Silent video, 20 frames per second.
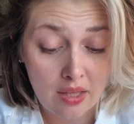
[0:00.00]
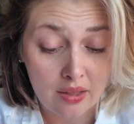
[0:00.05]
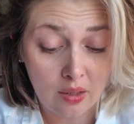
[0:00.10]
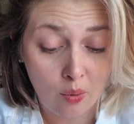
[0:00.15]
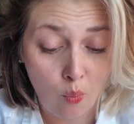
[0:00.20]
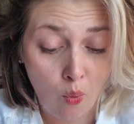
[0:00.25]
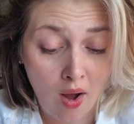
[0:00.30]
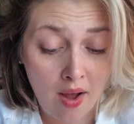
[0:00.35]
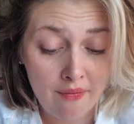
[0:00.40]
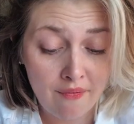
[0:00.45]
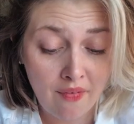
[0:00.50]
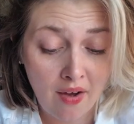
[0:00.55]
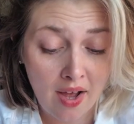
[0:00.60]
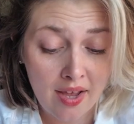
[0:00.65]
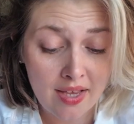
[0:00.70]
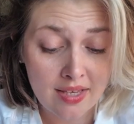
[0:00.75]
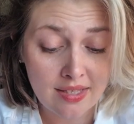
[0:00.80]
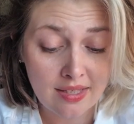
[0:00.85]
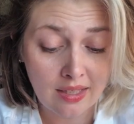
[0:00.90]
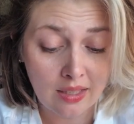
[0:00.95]
The
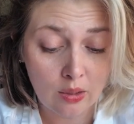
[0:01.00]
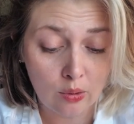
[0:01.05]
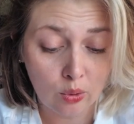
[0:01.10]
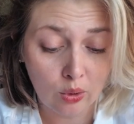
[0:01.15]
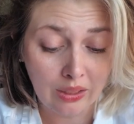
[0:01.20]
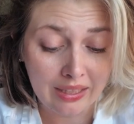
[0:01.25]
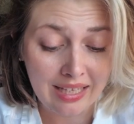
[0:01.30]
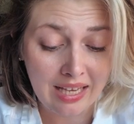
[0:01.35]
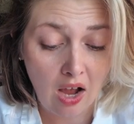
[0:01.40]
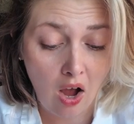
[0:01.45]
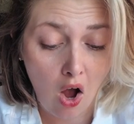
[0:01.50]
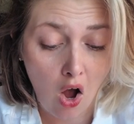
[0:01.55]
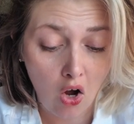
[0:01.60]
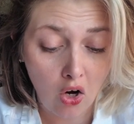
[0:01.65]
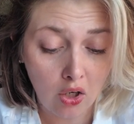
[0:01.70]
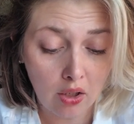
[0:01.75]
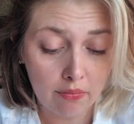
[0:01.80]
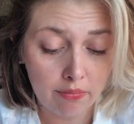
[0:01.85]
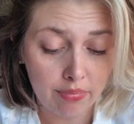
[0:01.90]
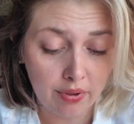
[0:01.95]
Wi-Fi is literally
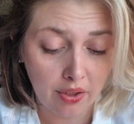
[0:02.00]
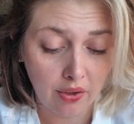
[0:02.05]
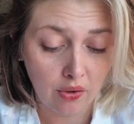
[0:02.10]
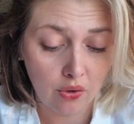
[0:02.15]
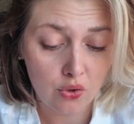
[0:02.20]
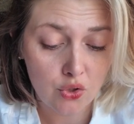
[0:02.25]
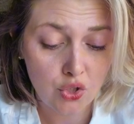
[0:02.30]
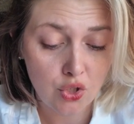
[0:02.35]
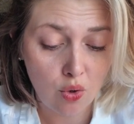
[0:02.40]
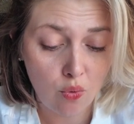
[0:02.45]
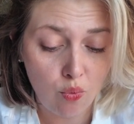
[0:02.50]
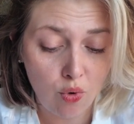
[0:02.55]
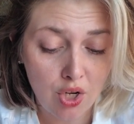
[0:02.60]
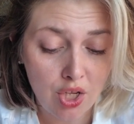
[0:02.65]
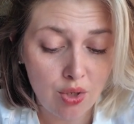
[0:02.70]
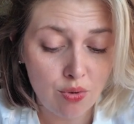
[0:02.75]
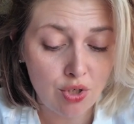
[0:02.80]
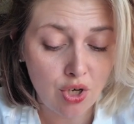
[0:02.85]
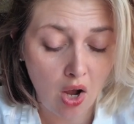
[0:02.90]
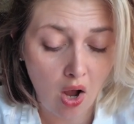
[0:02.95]
our bill. So what
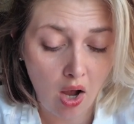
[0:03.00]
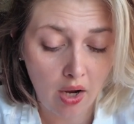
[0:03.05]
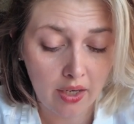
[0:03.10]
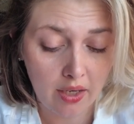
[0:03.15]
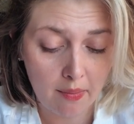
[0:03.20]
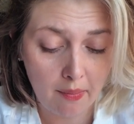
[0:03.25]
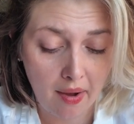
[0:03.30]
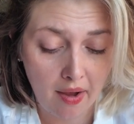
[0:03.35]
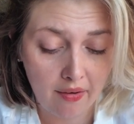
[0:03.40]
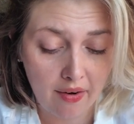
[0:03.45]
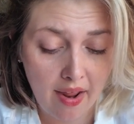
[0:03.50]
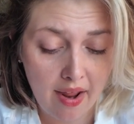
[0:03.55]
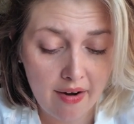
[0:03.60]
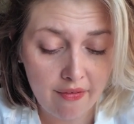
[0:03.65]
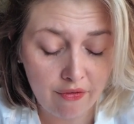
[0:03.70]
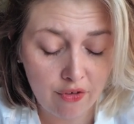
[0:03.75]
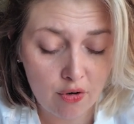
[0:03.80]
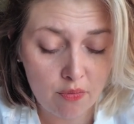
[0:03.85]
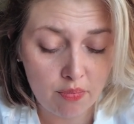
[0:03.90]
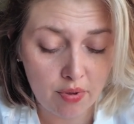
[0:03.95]
are you talking about?
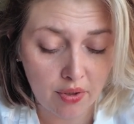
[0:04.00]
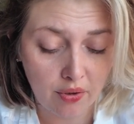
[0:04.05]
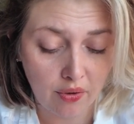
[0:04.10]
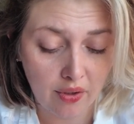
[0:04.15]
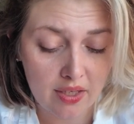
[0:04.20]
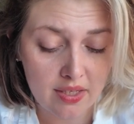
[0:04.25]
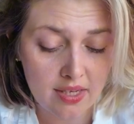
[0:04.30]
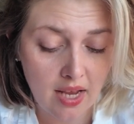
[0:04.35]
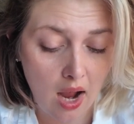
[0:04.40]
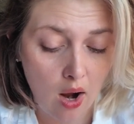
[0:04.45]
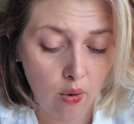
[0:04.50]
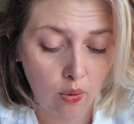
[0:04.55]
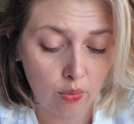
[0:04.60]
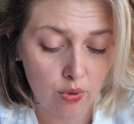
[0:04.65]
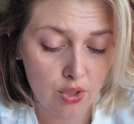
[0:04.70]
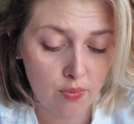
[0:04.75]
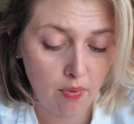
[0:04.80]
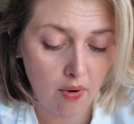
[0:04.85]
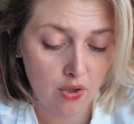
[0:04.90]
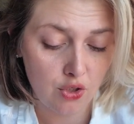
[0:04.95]
Every bill is our
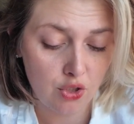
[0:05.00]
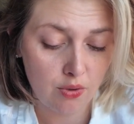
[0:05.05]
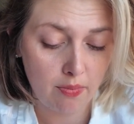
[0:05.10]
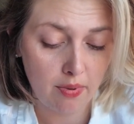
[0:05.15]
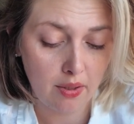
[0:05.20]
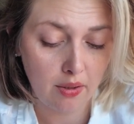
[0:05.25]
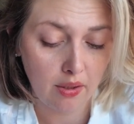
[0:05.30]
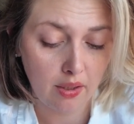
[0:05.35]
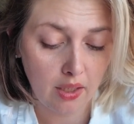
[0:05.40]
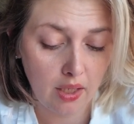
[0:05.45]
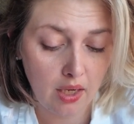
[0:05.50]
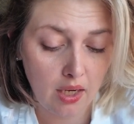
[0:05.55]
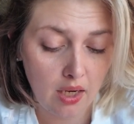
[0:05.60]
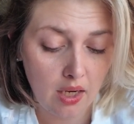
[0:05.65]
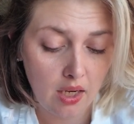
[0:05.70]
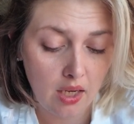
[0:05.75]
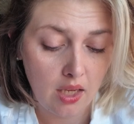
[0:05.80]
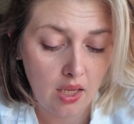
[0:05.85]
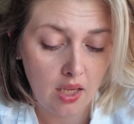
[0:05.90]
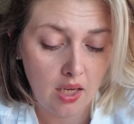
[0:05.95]
responsibility.
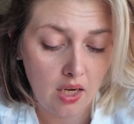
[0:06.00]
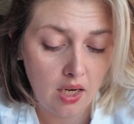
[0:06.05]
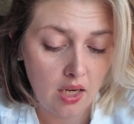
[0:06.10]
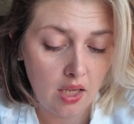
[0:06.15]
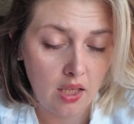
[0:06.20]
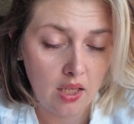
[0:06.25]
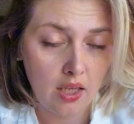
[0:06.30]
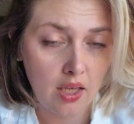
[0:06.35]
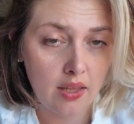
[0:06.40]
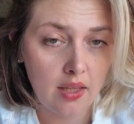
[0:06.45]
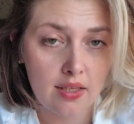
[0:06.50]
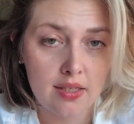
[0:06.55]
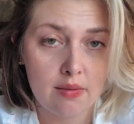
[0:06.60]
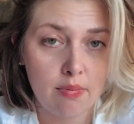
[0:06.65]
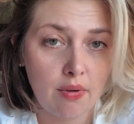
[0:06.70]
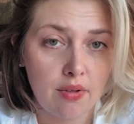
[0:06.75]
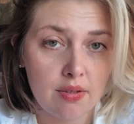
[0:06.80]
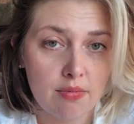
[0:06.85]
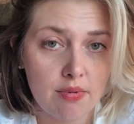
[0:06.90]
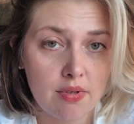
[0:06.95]
Okay, they
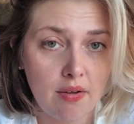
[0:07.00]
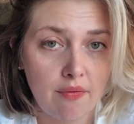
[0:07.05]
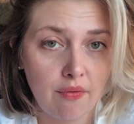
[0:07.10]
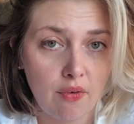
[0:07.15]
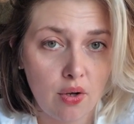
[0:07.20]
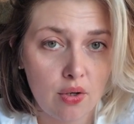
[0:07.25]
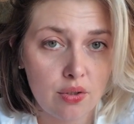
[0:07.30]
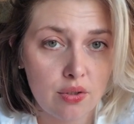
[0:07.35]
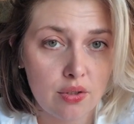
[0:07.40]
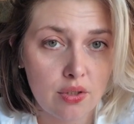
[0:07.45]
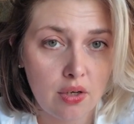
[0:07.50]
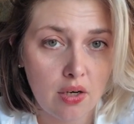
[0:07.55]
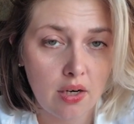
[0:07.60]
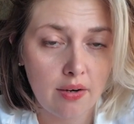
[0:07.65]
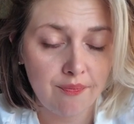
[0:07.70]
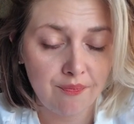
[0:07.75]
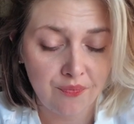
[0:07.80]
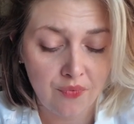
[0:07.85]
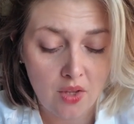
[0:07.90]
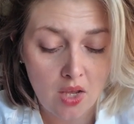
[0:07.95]
spelled some stuff wrong, sorry.